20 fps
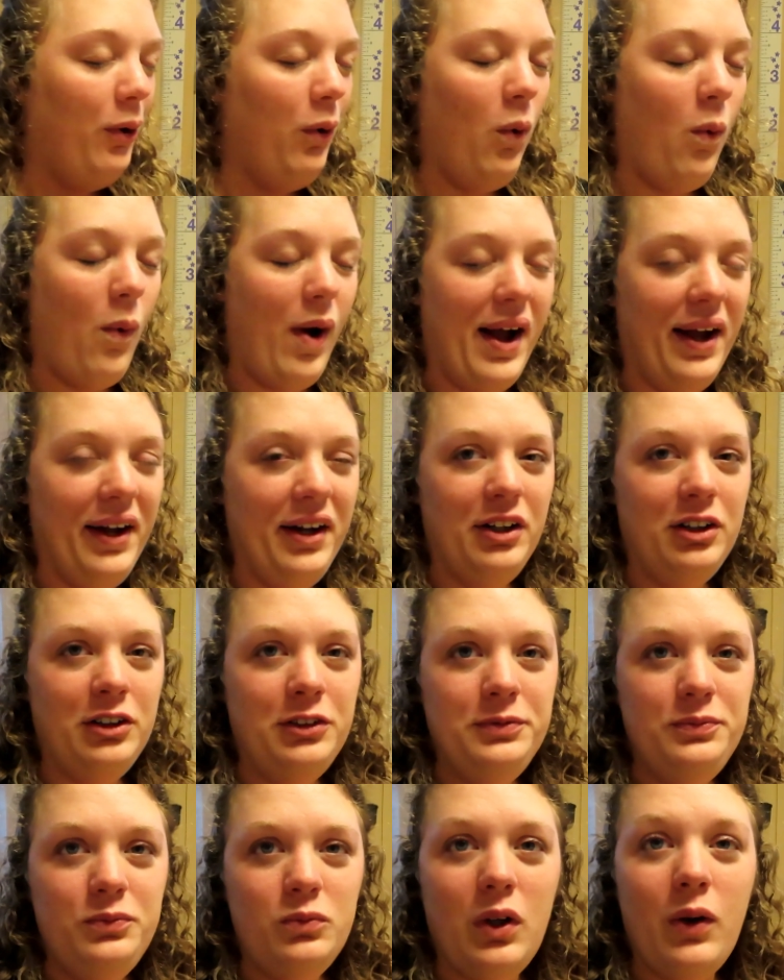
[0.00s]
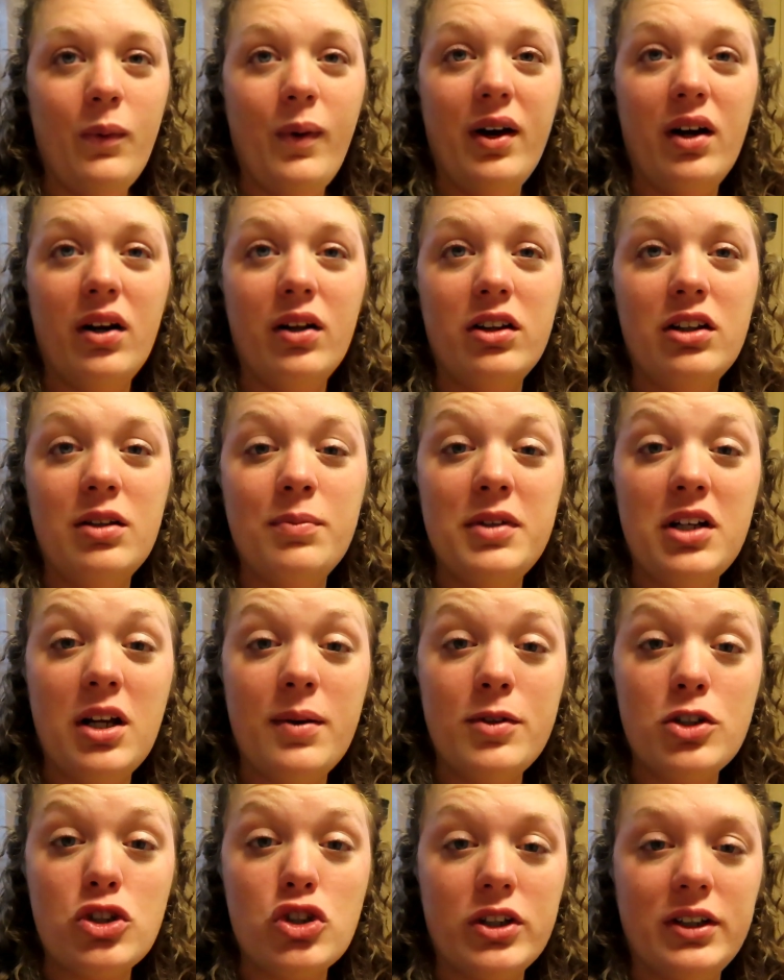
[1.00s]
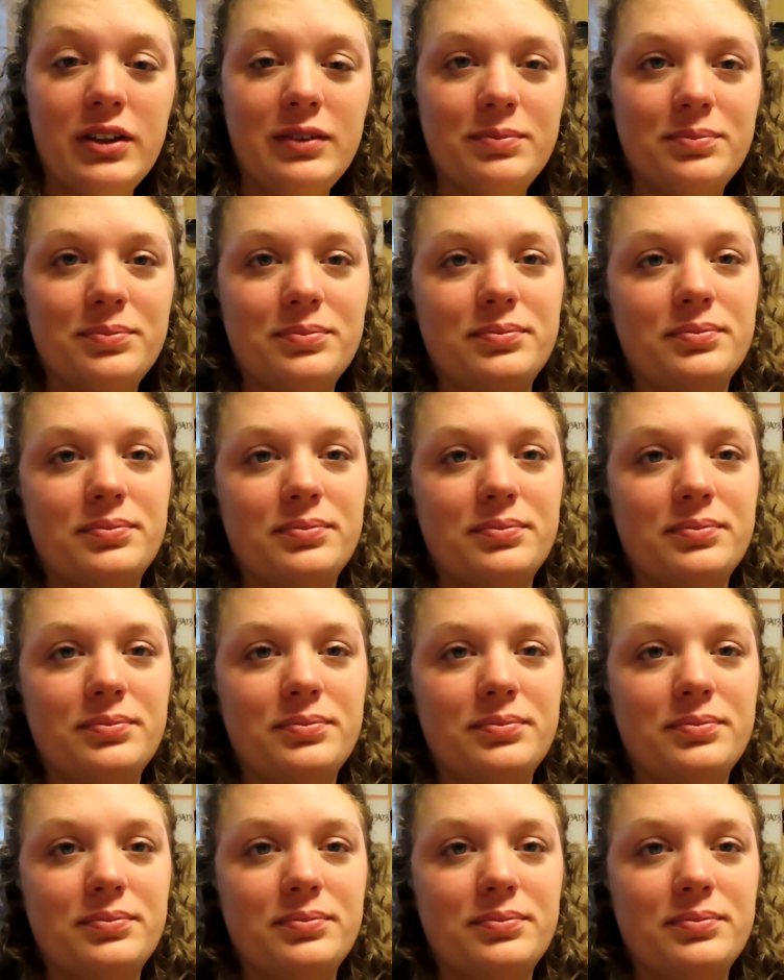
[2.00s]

while we wait on the manometry.